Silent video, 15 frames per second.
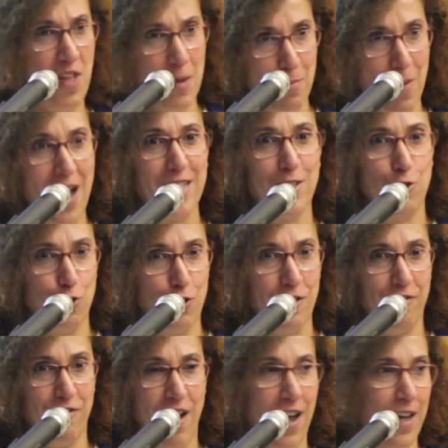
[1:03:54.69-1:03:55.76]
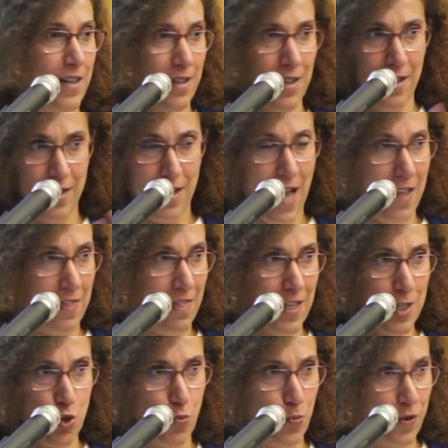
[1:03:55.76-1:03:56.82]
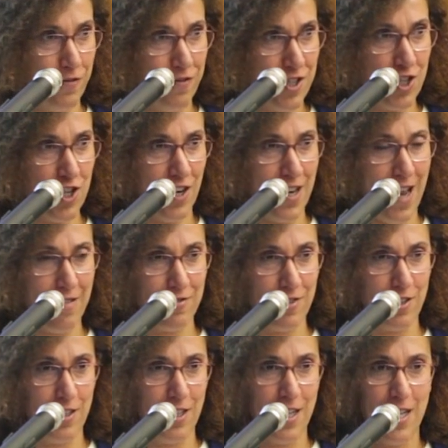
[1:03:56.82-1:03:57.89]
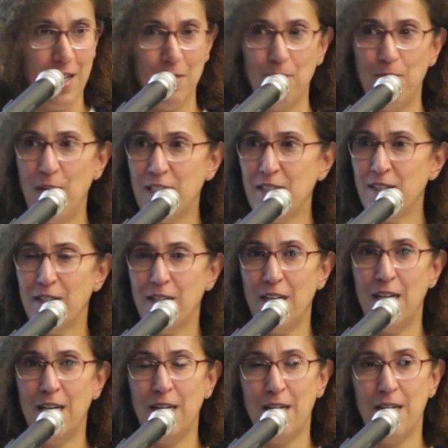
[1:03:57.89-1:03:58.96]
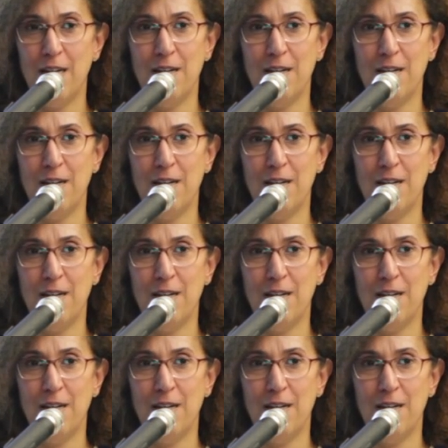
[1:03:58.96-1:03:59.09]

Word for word: They might unify at the superficial level, but uh, uh,